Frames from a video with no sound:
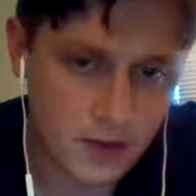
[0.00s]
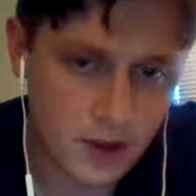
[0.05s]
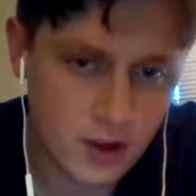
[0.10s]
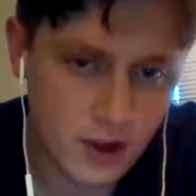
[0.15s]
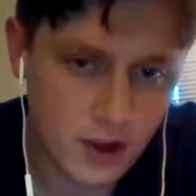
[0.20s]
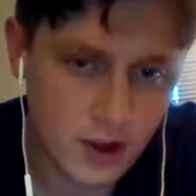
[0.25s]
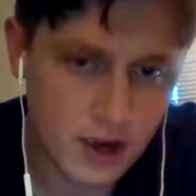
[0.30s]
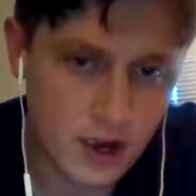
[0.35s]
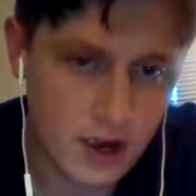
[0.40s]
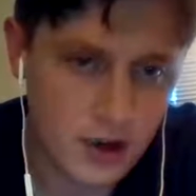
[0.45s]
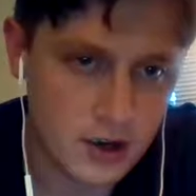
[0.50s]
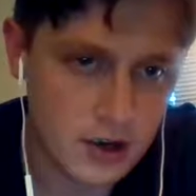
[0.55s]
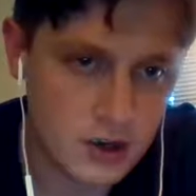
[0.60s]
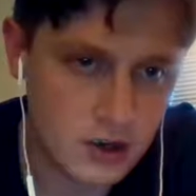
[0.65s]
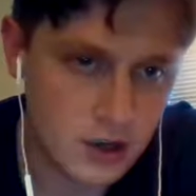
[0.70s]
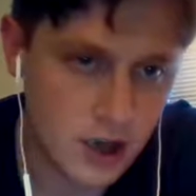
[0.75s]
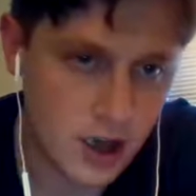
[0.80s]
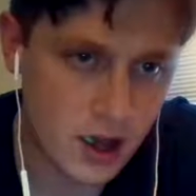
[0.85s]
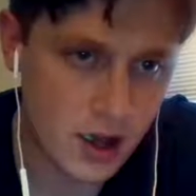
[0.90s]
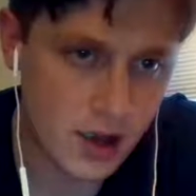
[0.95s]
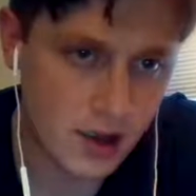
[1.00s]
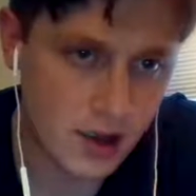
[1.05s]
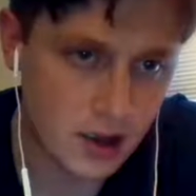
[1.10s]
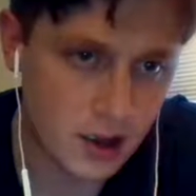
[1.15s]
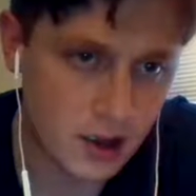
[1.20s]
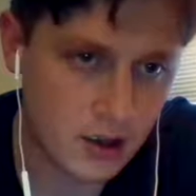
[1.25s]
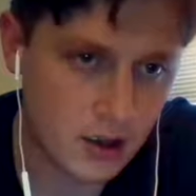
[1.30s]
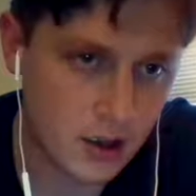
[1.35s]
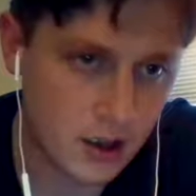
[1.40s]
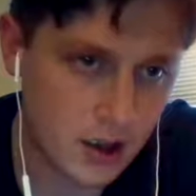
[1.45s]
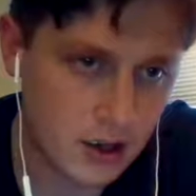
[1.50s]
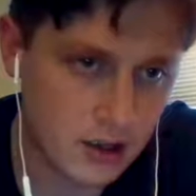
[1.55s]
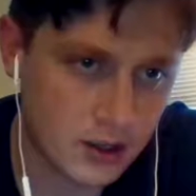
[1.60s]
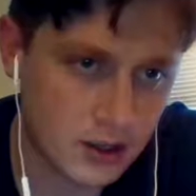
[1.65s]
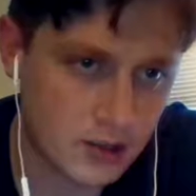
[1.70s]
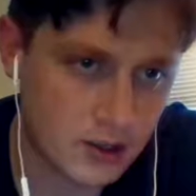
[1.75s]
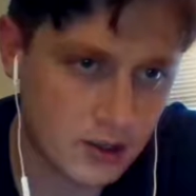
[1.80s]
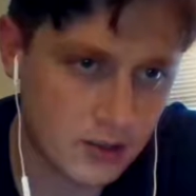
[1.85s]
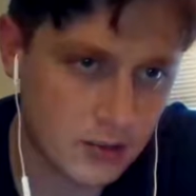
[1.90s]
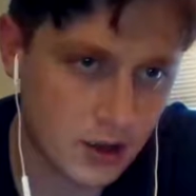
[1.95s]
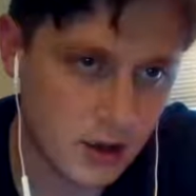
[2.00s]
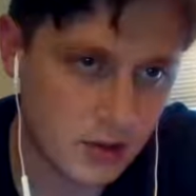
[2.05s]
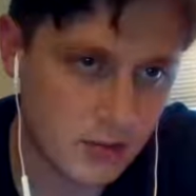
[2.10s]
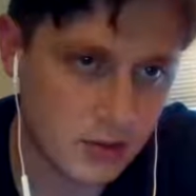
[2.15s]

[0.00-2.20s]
And how do you do that? I'll need some help